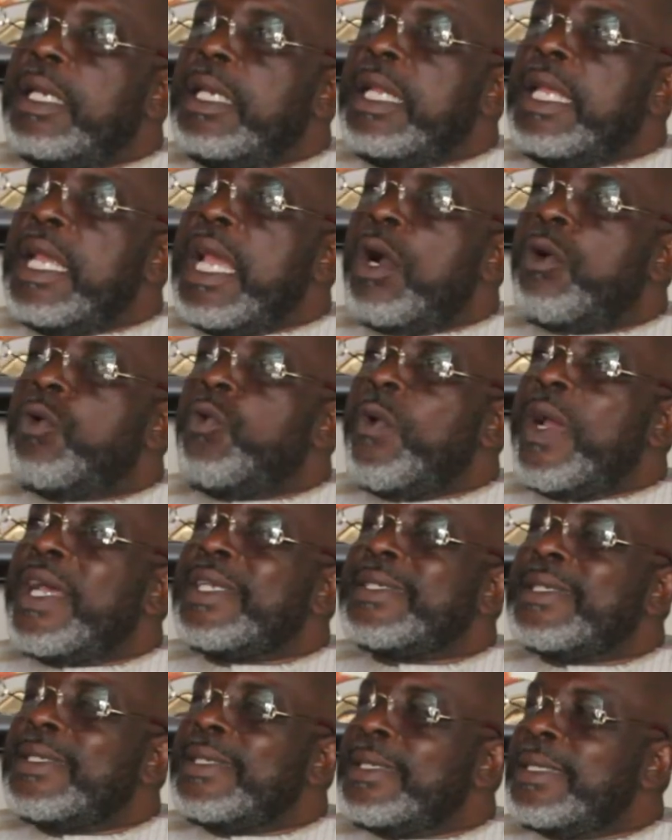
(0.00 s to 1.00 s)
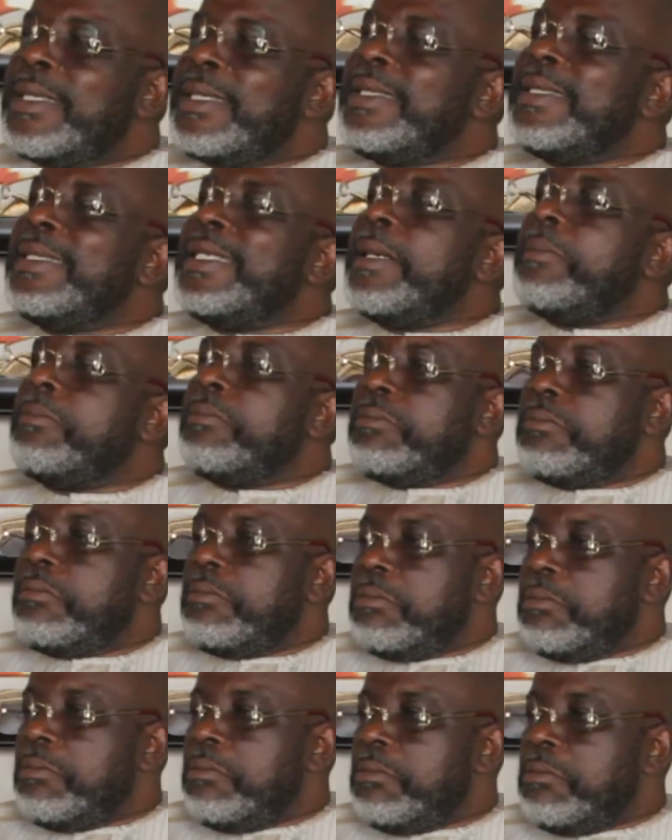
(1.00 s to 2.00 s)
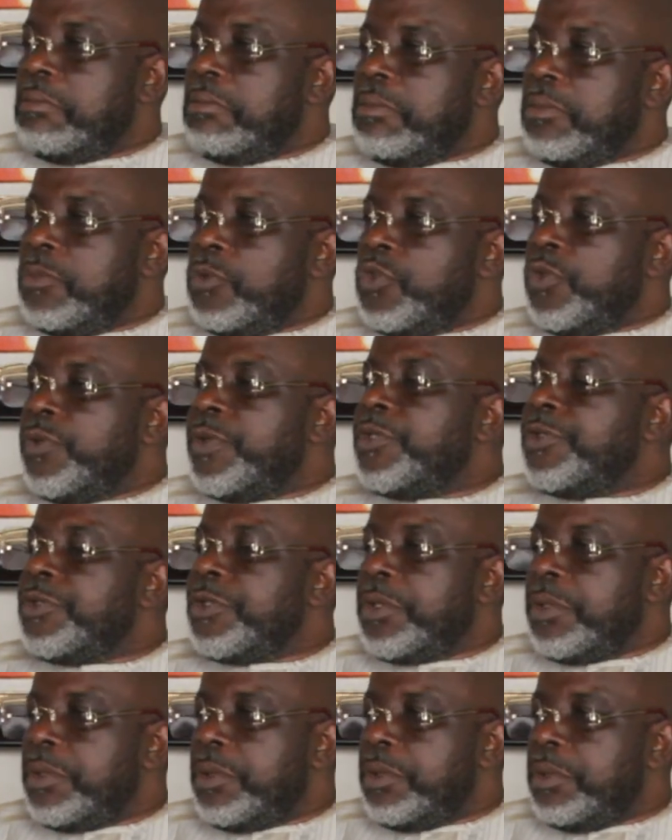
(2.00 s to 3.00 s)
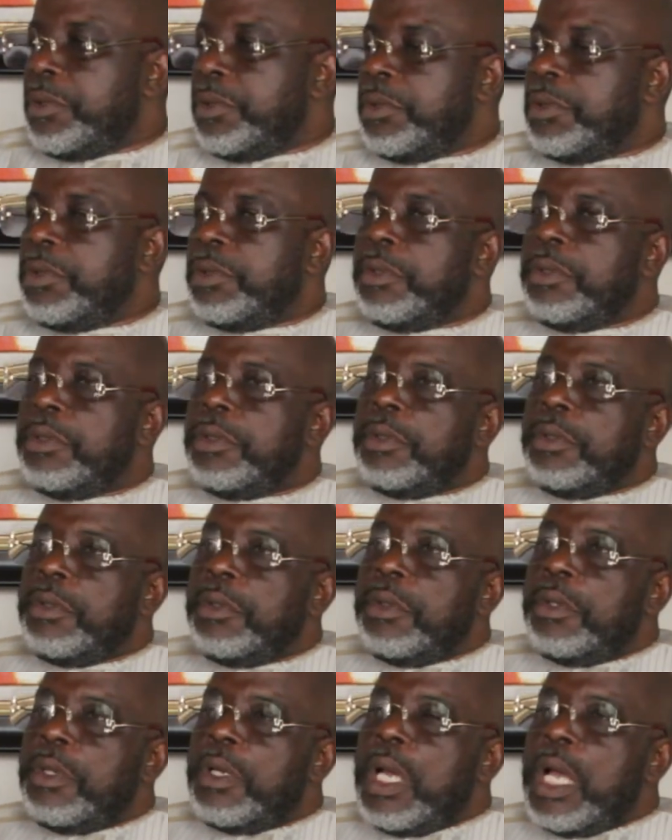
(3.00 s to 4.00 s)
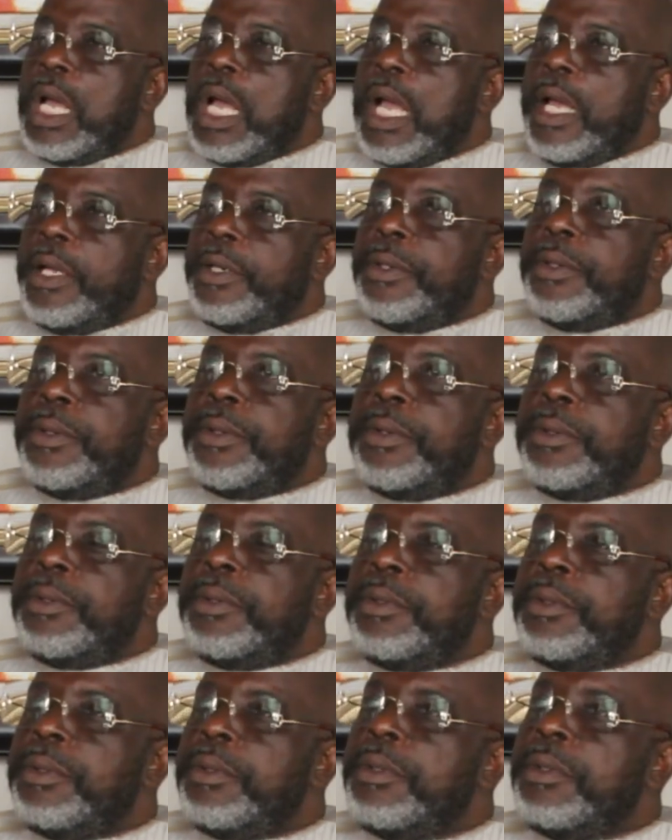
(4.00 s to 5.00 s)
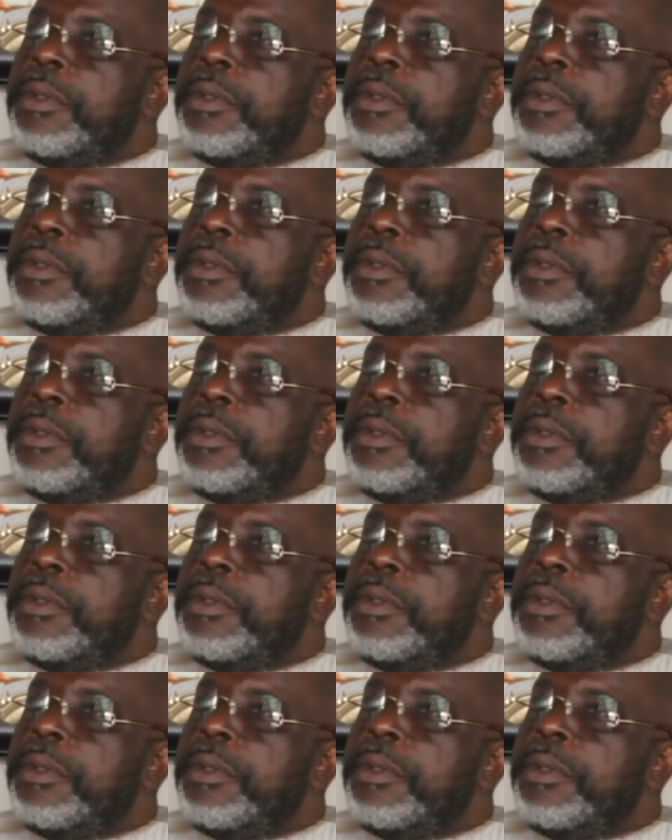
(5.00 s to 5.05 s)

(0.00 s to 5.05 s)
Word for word: They are coercing them to withdraw. I know